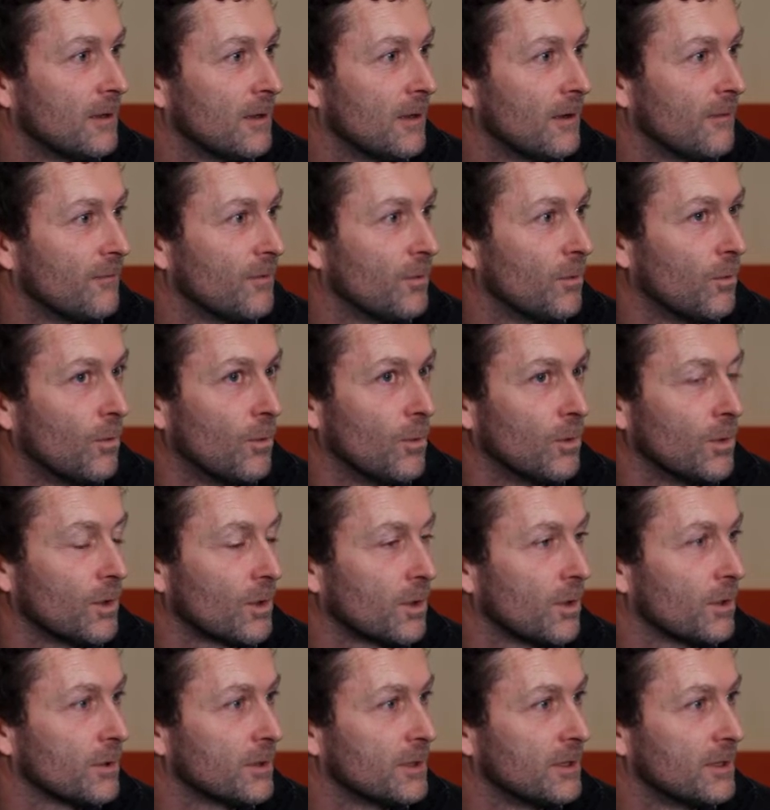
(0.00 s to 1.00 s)
for all the
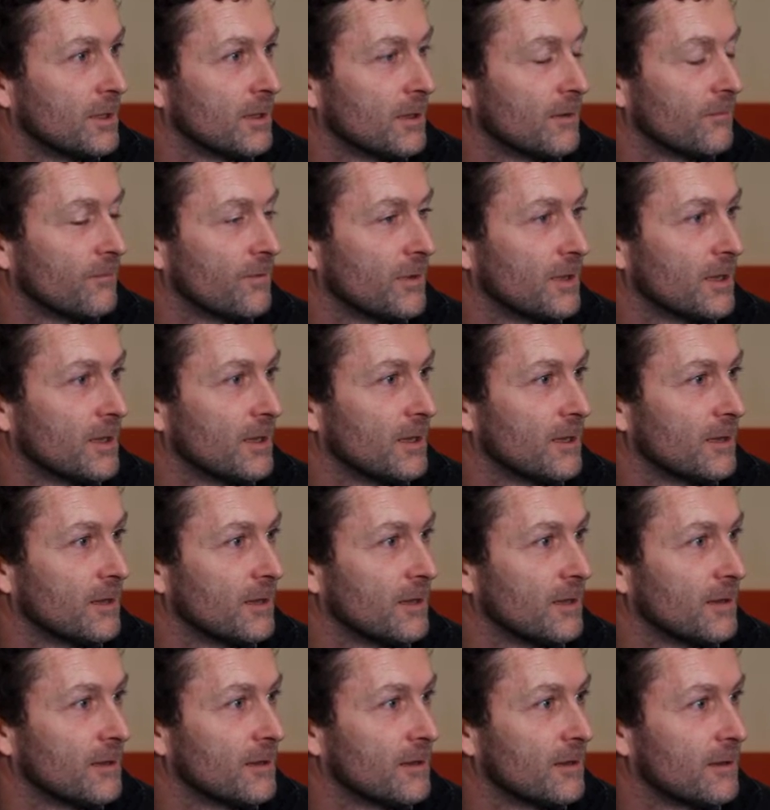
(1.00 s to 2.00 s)
cottages and
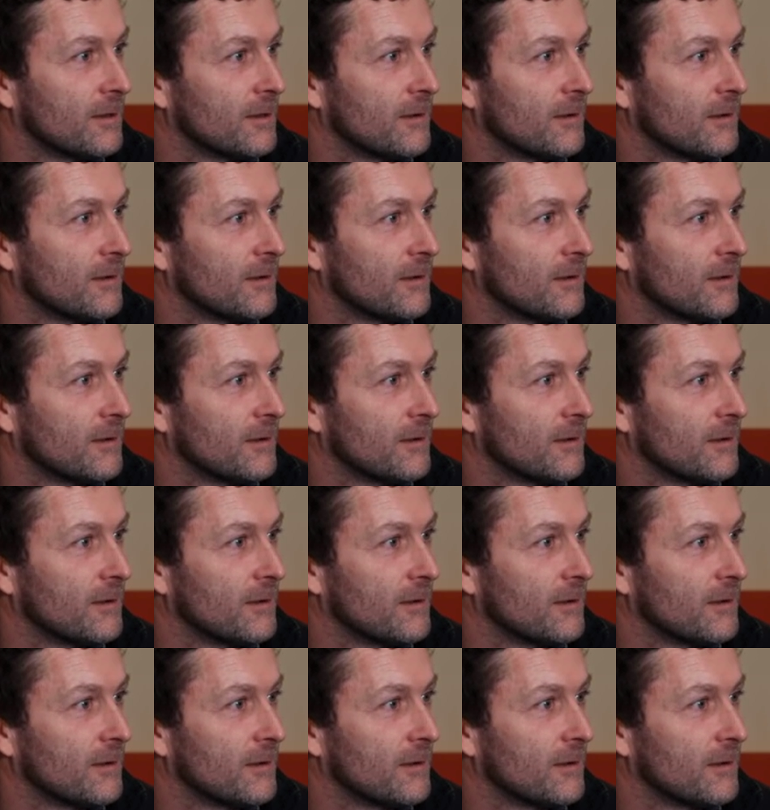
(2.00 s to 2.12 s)
facilities.